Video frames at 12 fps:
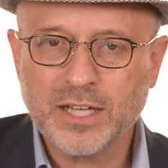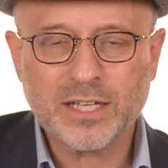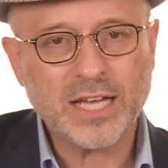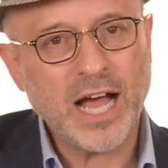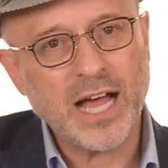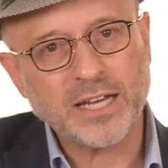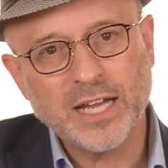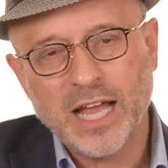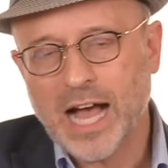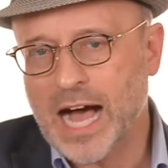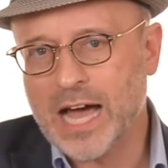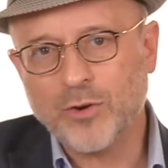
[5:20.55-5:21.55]
God,
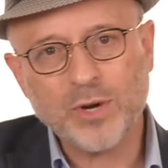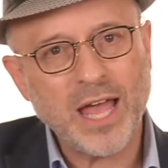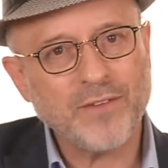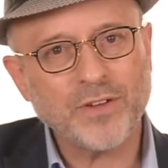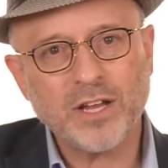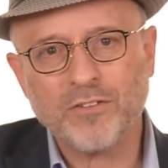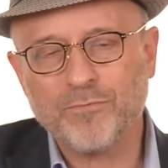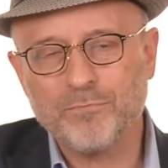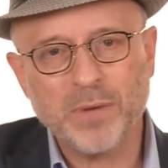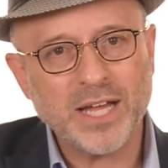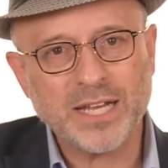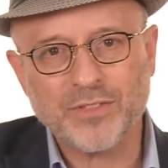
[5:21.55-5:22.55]
I don't have enough
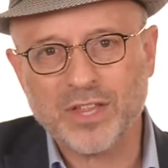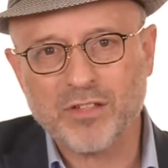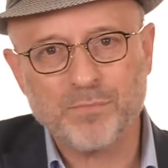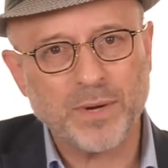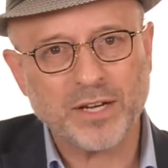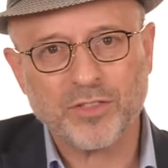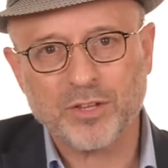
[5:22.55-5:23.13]
money this month